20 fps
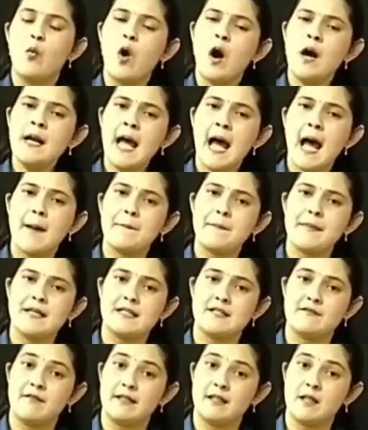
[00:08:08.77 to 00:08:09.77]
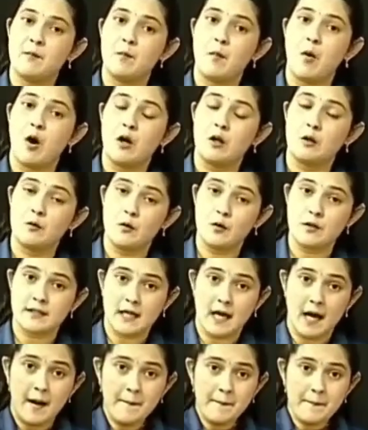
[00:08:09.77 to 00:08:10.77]
What happens when the ball
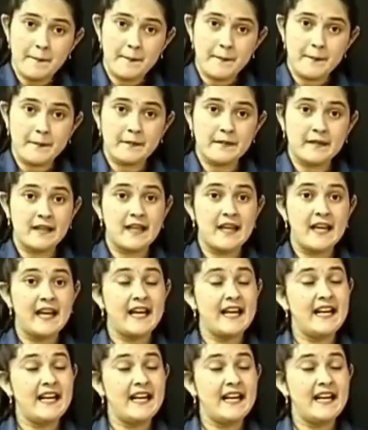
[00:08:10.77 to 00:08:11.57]
goes up?